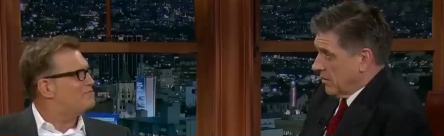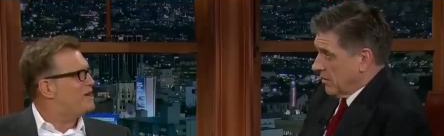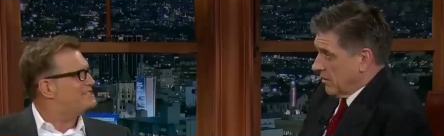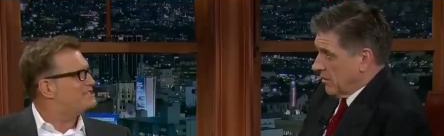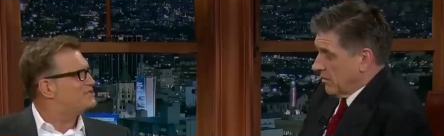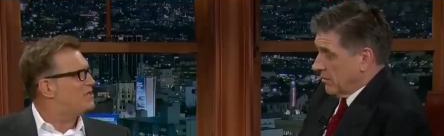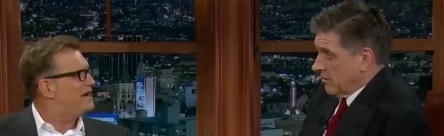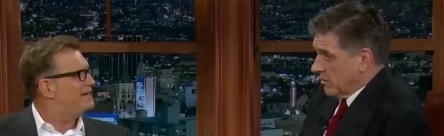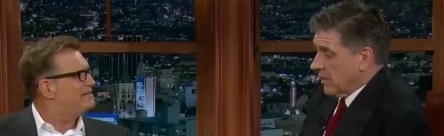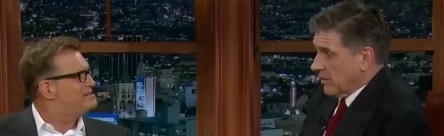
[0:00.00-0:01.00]
Speaker 1: on Prices
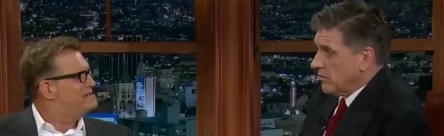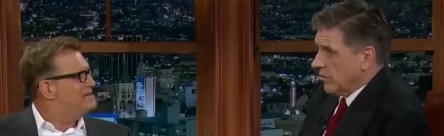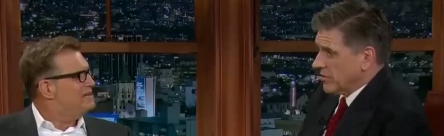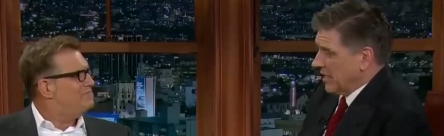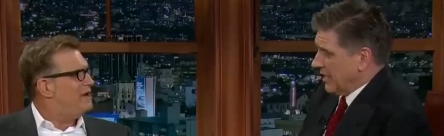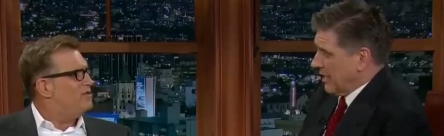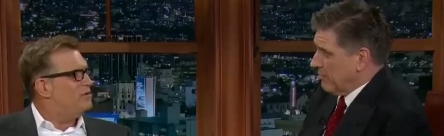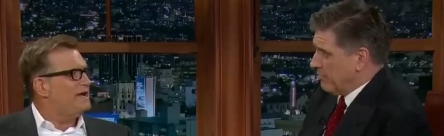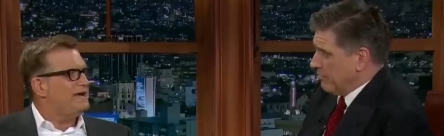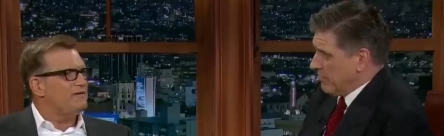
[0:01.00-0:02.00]
Right. Yeah, you what was that like a
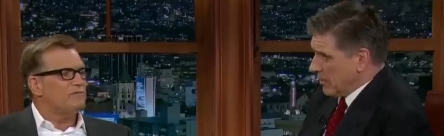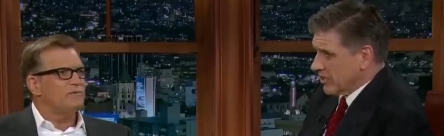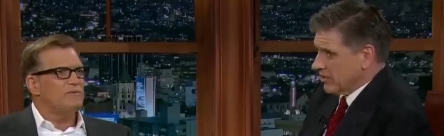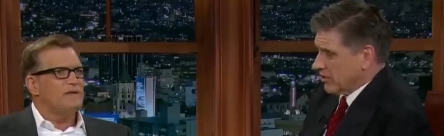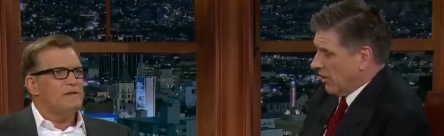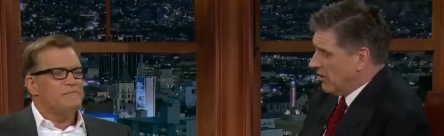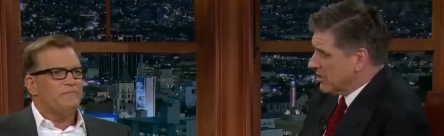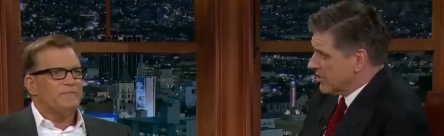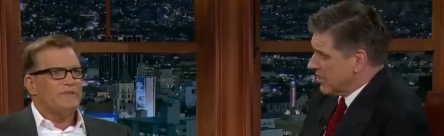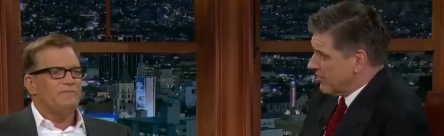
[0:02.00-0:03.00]
way, million
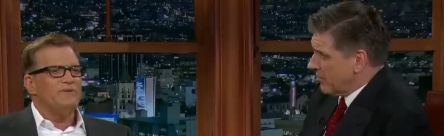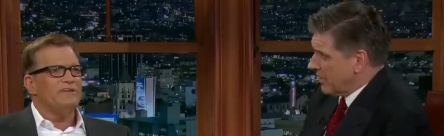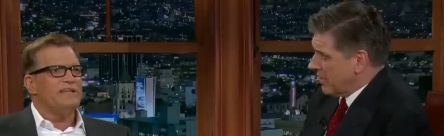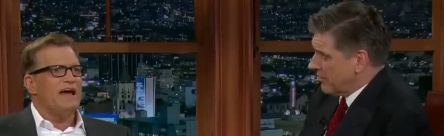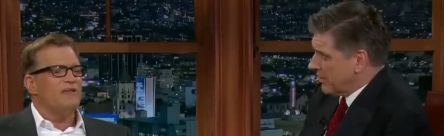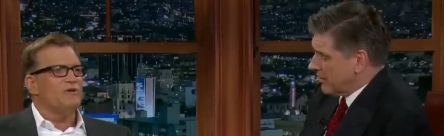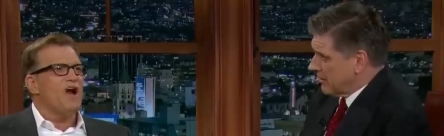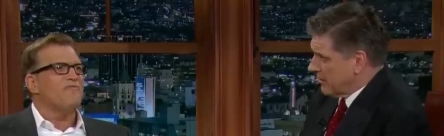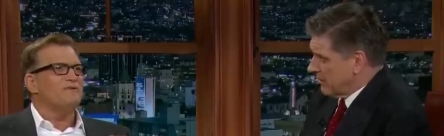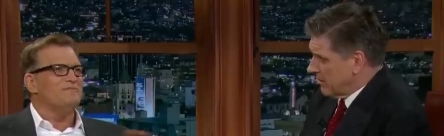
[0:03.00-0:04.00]
dollars you gave away that dollars. week? We
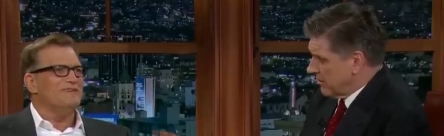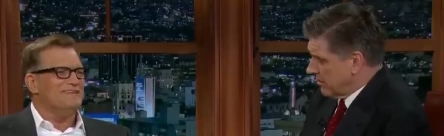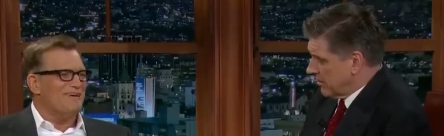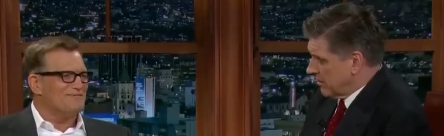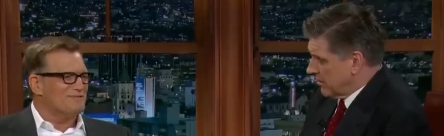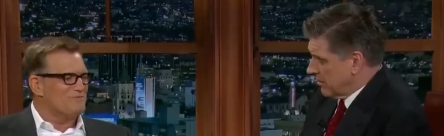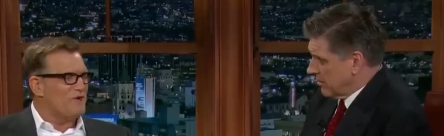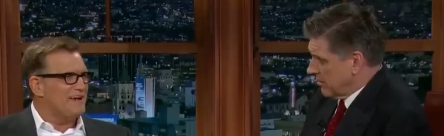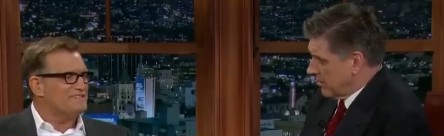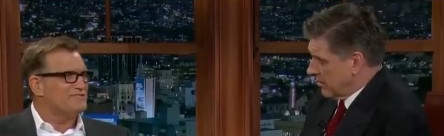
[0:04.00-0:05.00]
offered a million dollars of the
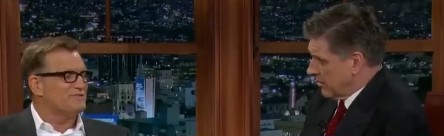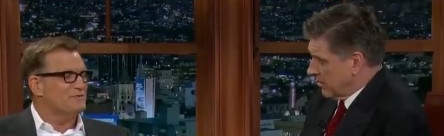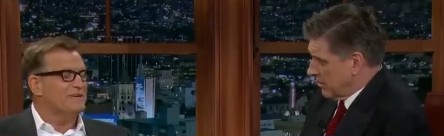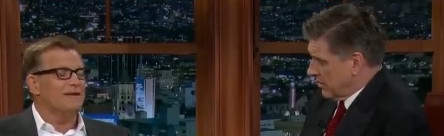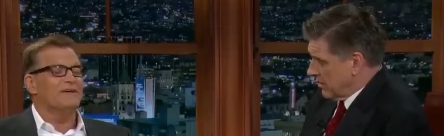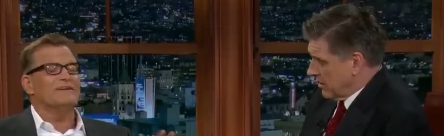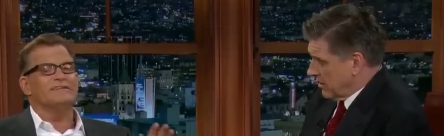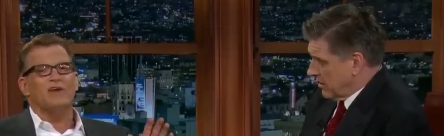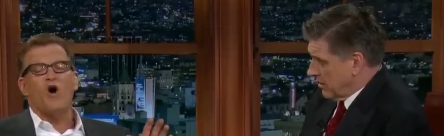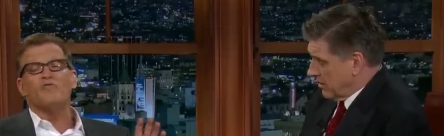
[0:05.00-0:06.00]
prizes during the week. I'm not
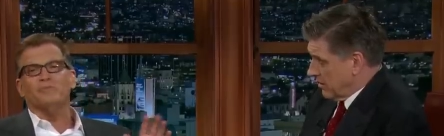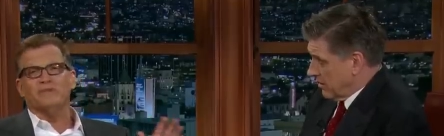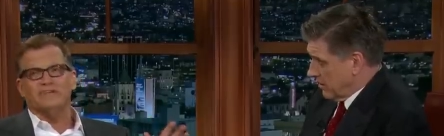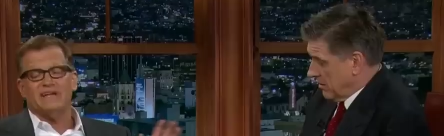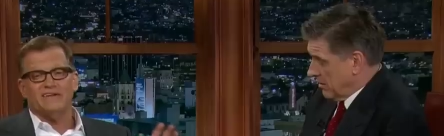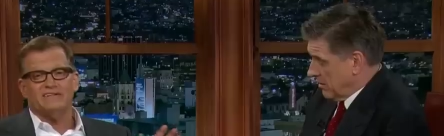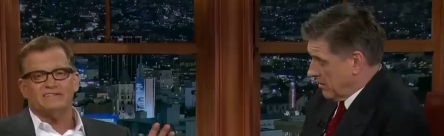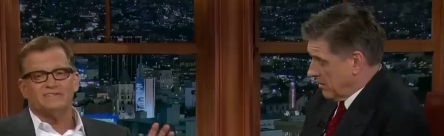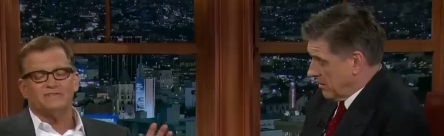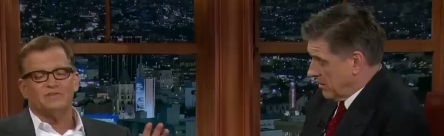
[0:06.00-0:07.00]
gonna over a million
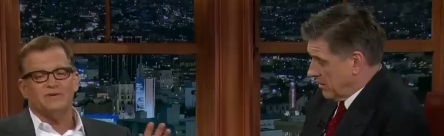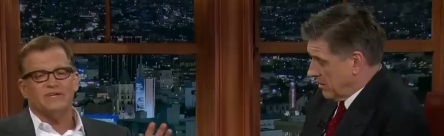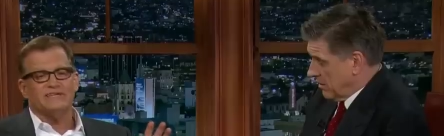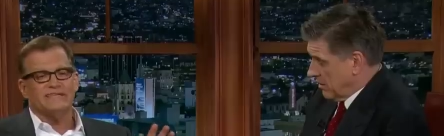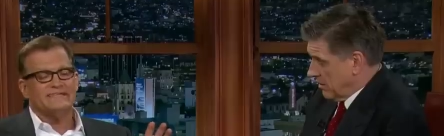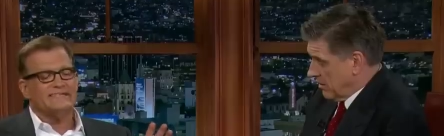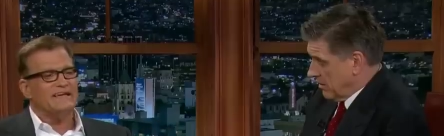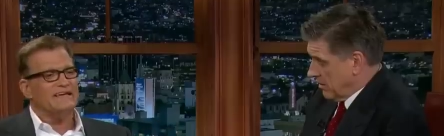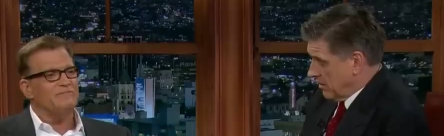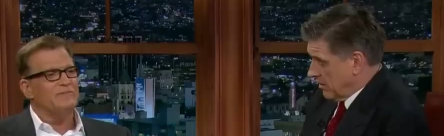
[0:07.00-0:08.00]
dollars during the week on
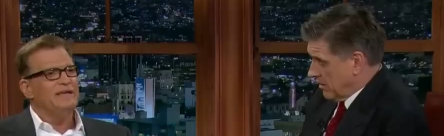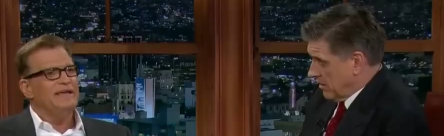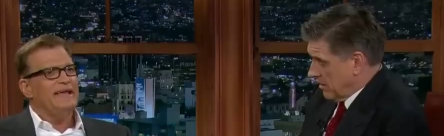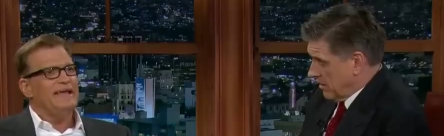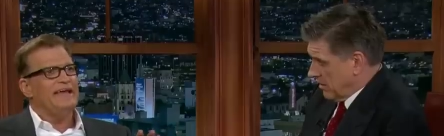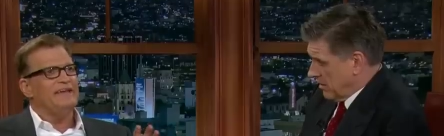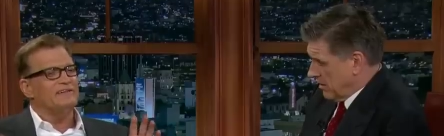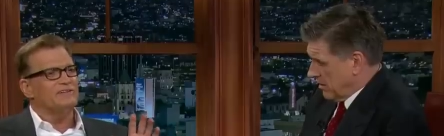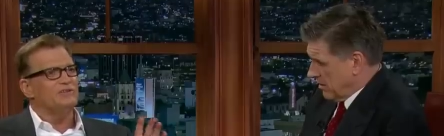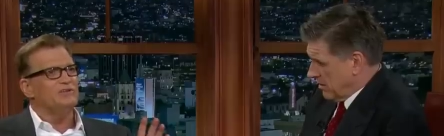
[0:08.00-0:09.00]
daytime,
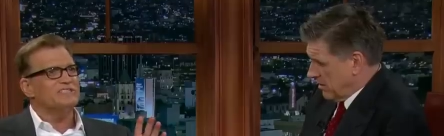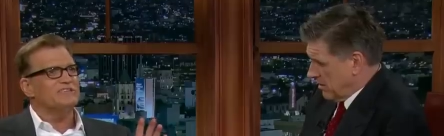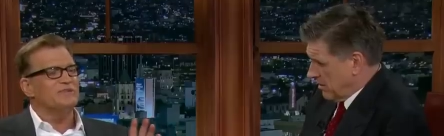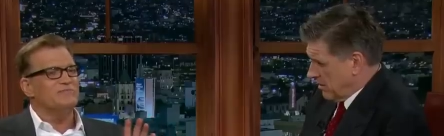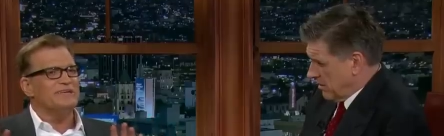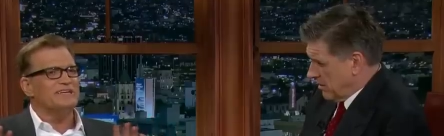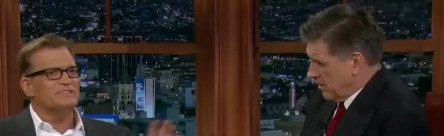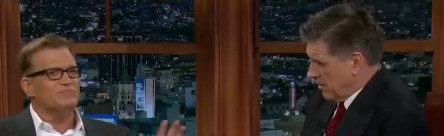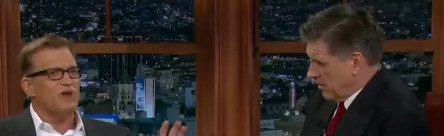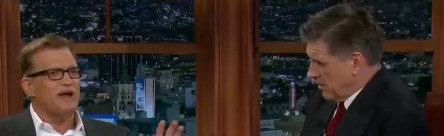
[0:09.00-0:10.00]
and including some of the
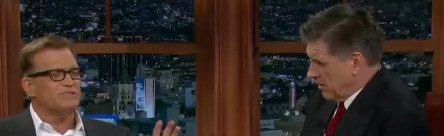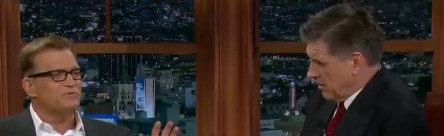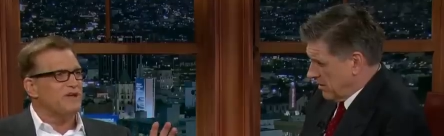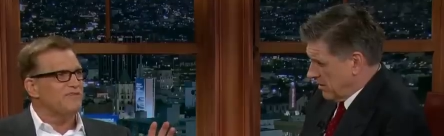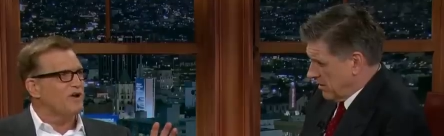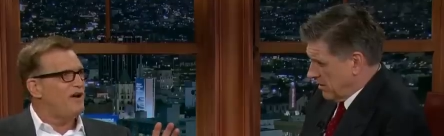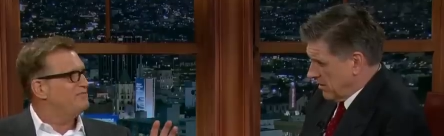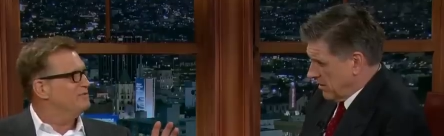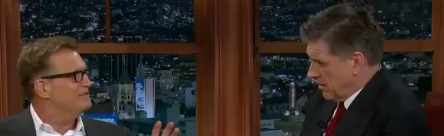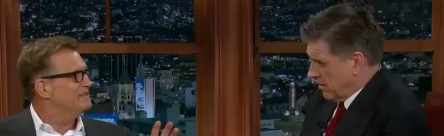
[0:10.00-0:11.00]
biggest prizes we ever
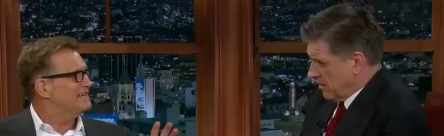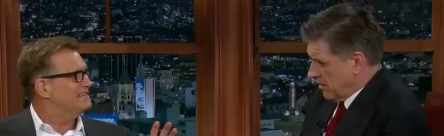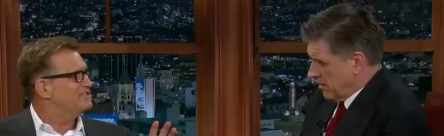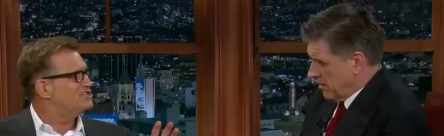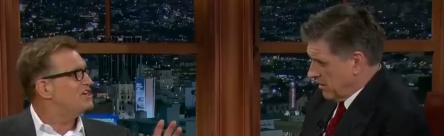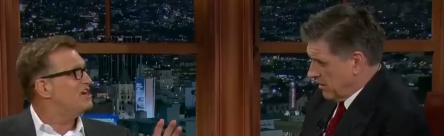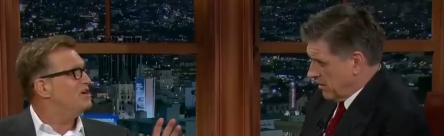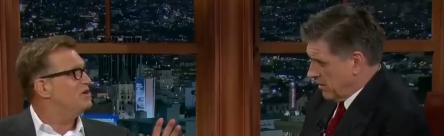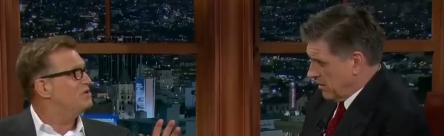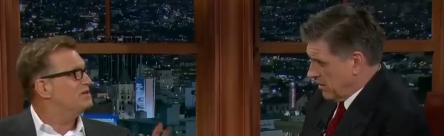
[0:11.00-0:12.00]
offered, like in the
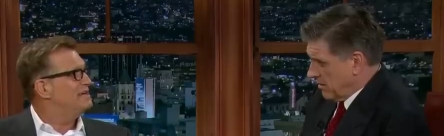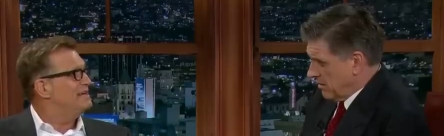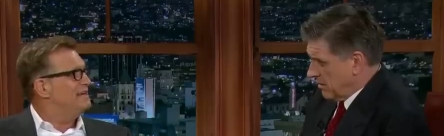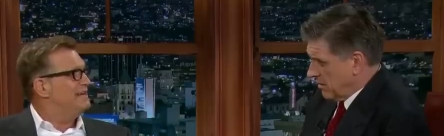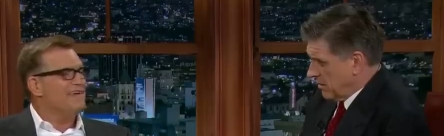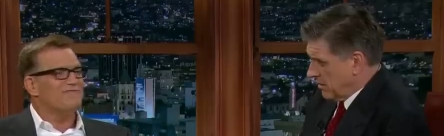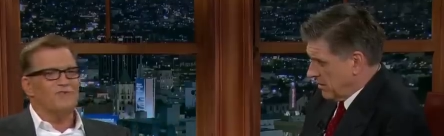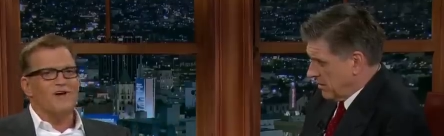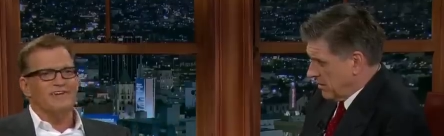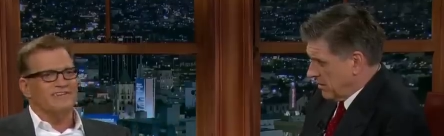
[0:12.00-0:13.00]
show. And that
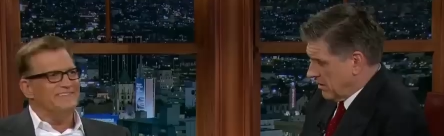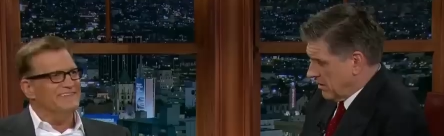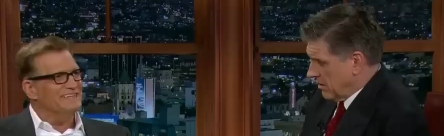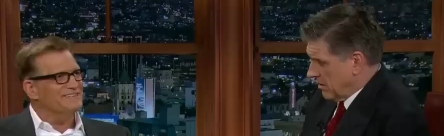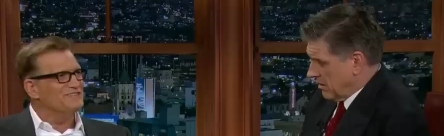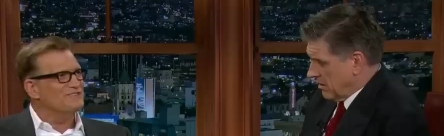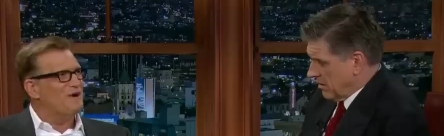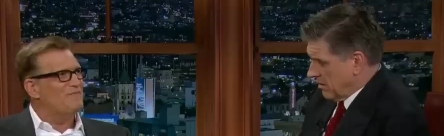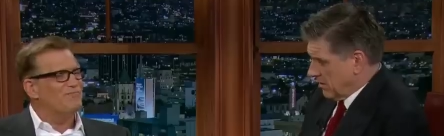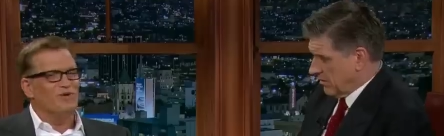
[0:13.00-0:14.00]
Ferrari thing just
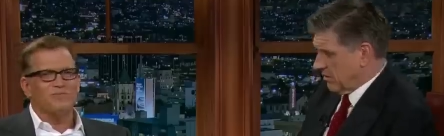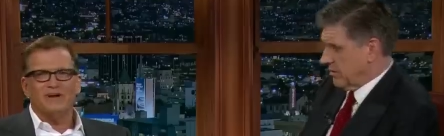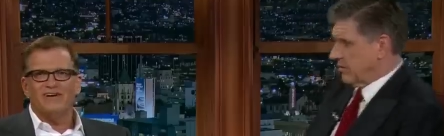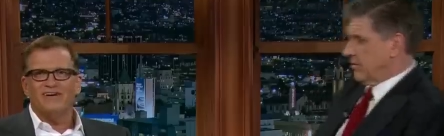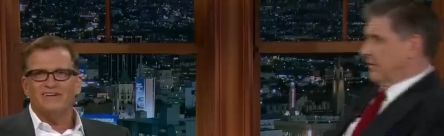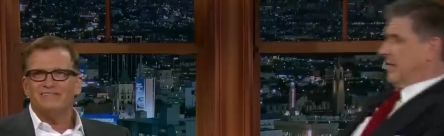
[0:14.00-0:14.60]
about broke my heart.